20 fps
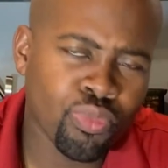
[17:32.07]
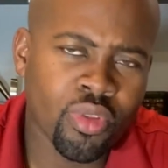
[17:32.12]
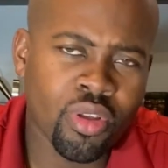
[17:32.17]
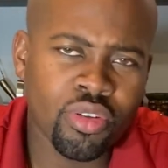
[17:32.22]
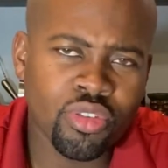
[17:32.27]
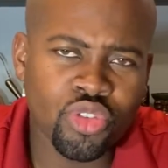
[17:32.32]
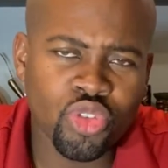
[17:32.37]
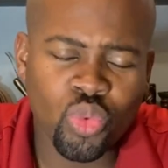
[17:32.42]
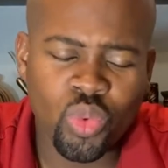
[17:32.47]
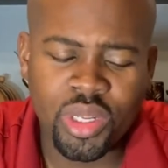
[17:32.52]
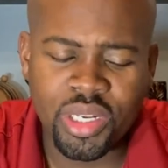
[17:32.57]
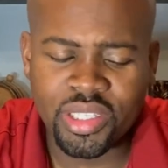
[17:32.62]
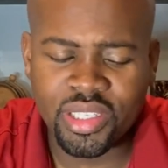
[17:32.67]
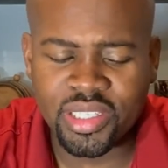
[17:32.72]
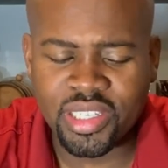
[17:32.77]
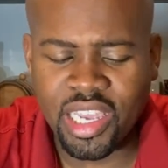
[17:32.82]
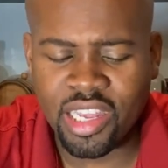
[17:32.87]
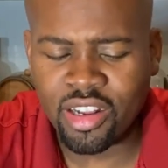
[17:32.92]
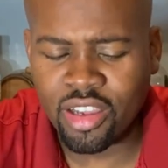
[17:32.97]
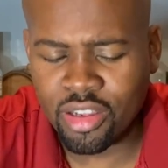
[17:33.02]
Sweetness is
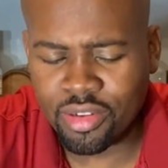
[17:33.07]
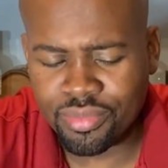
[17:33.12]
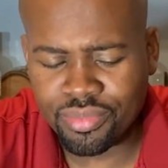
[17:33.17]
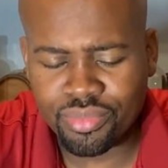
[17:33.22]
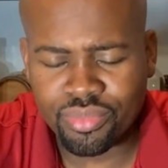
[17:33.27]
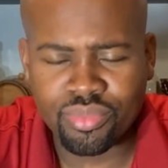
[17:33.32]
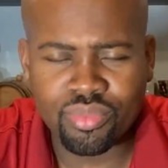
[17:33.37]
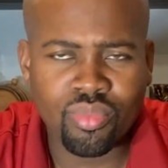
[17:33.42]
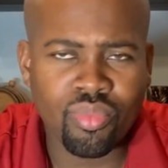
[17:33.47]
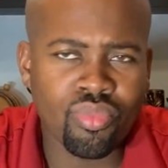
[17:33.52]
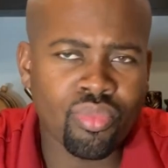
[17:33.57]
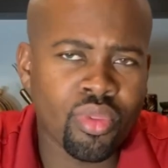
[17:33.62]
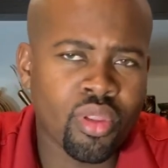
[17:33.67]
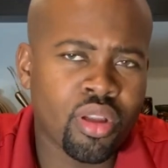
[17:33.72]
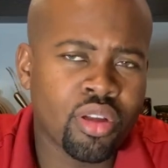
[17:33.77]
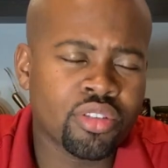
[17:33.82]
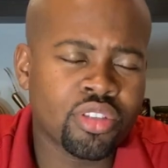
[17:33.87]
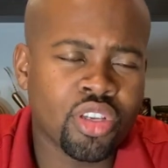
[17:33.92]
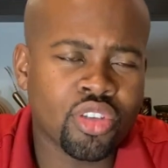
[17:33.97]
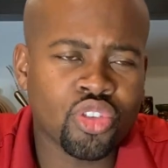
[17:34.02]
kind of,
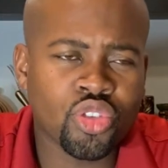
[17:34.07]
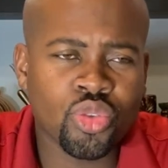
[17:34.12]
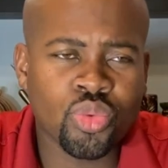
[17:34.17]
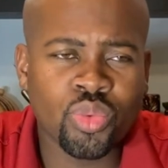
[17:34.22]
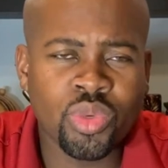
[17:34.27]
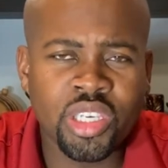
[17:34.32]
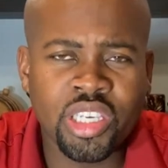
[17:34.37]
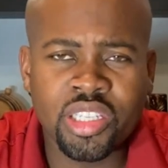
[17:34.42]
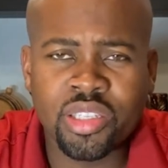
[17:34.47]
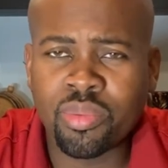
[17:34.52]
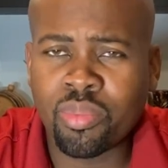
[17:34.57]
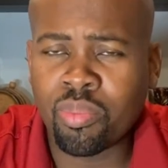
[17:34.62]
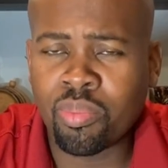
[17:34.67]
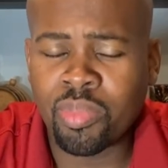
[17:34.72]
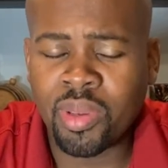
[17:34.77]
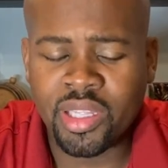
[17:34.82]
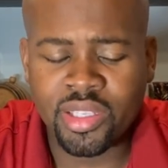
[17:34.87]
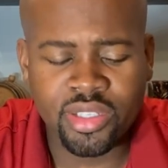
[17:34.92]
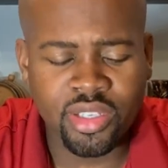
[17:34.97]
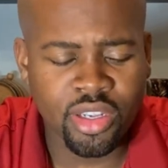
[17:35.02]
it's a sweet,
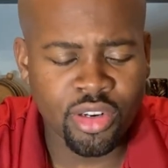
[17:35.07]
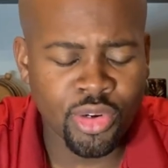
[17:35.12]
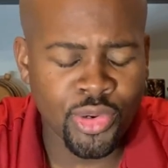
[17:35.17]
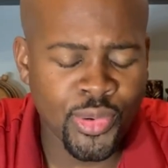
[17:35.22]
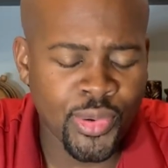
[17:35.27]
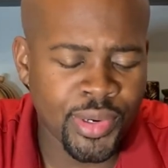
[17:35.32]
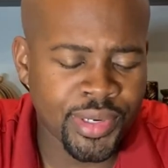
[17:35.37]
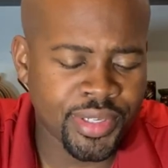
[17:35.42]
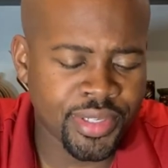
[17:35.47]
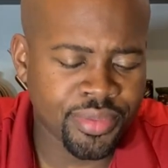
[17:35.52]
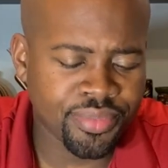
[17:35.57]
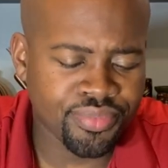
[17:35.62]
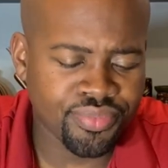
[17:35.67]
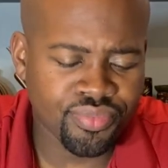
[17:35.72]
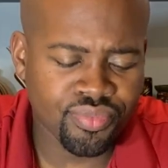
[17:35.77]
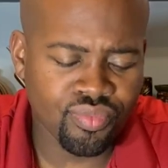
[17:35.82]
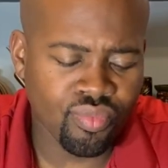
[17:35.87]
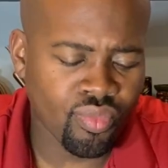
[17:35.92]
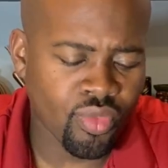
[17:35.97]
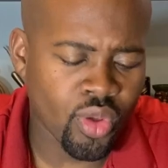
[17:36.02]
bitter note,
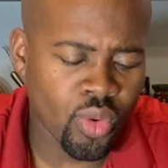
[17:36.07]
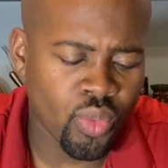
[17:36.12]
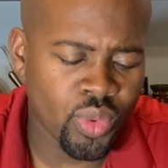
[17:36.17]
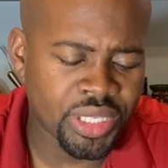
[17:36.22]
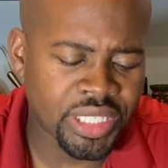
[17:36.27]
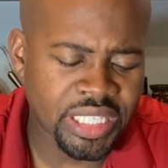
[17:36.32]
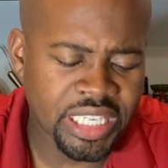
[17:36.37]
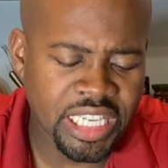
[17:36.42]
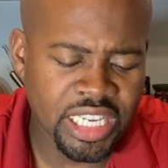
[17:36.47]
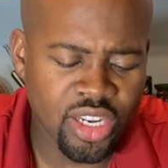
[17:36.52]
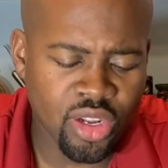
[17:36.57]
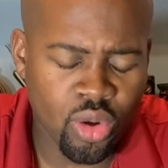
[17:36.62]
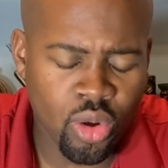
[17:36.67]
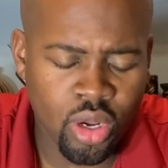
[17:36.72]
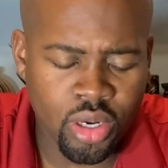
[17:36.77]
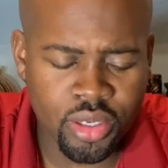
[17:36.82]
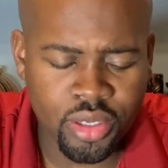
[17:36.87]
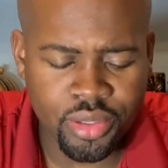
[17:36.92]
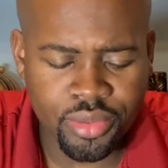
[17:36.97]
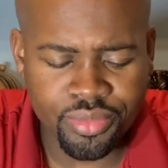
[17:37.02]
whiskey
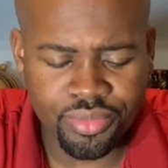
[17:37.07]
note,